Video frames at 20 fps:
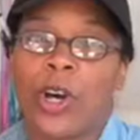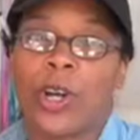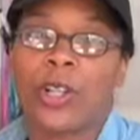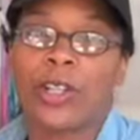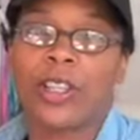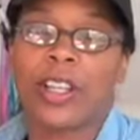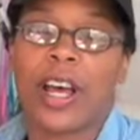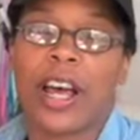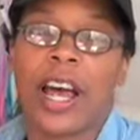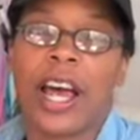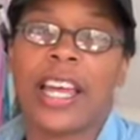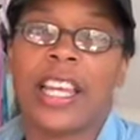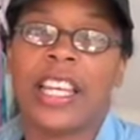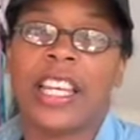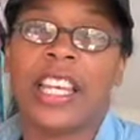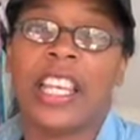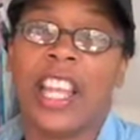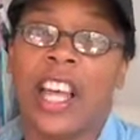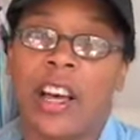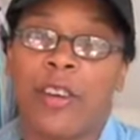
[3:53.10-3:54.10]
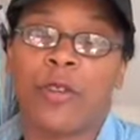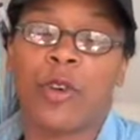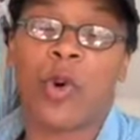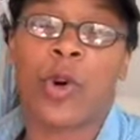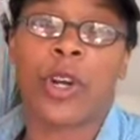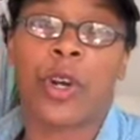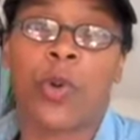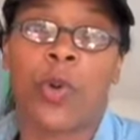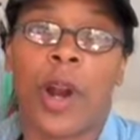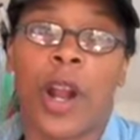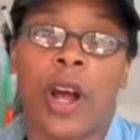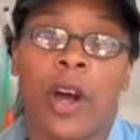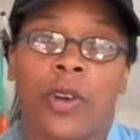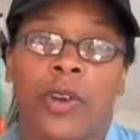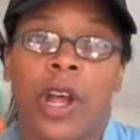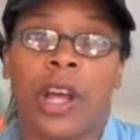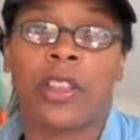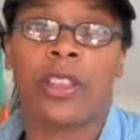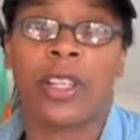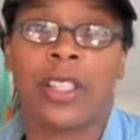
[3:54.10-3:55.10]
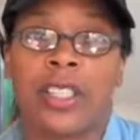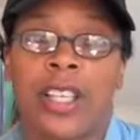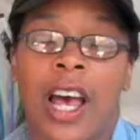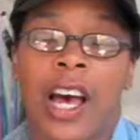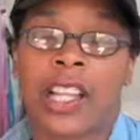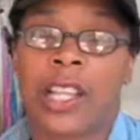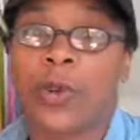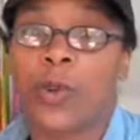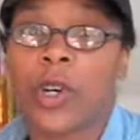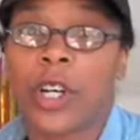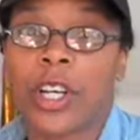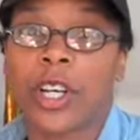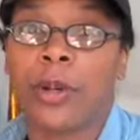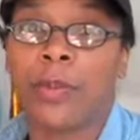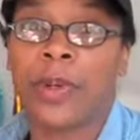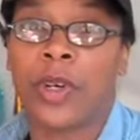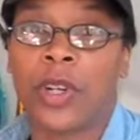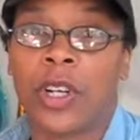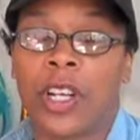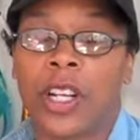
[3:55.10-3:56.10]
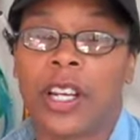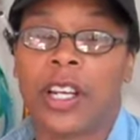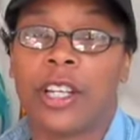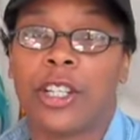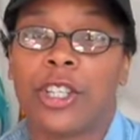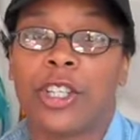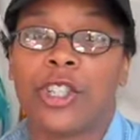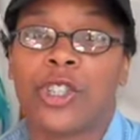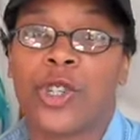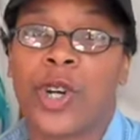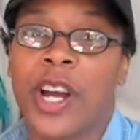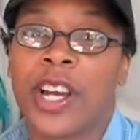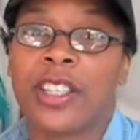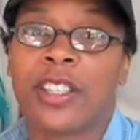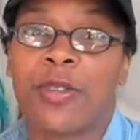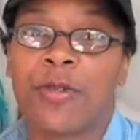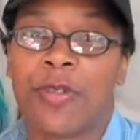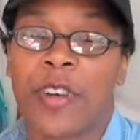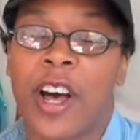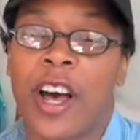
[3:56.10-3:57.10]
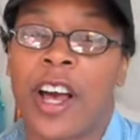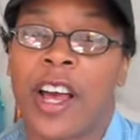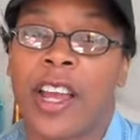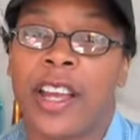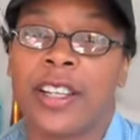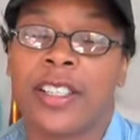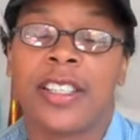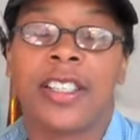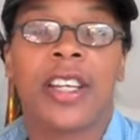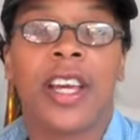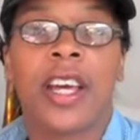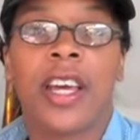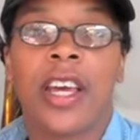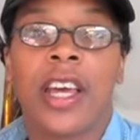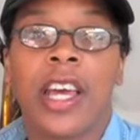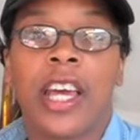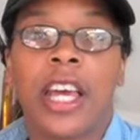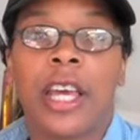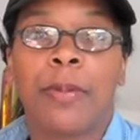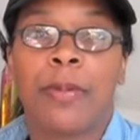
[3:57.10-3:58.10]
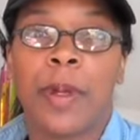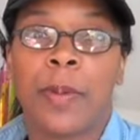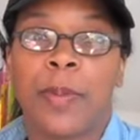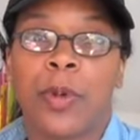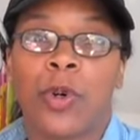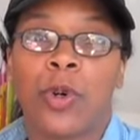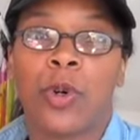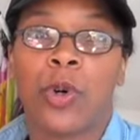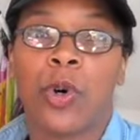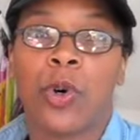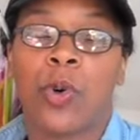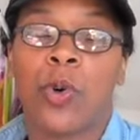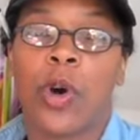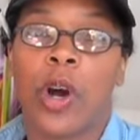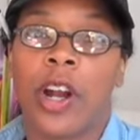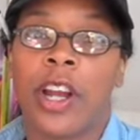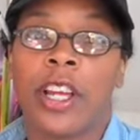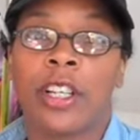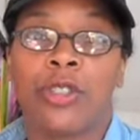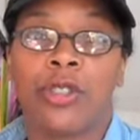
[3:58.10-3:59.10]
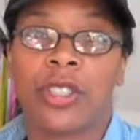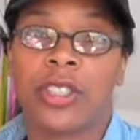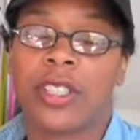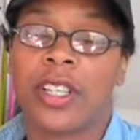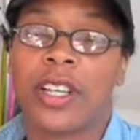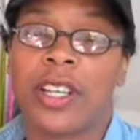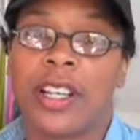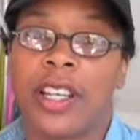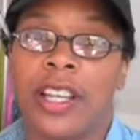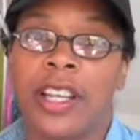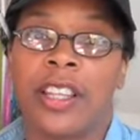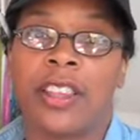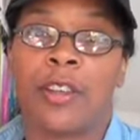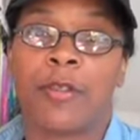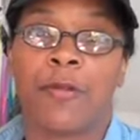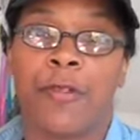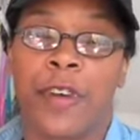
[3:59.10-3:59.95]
well, I love going around this Hollywood community trying to find people who are interested in the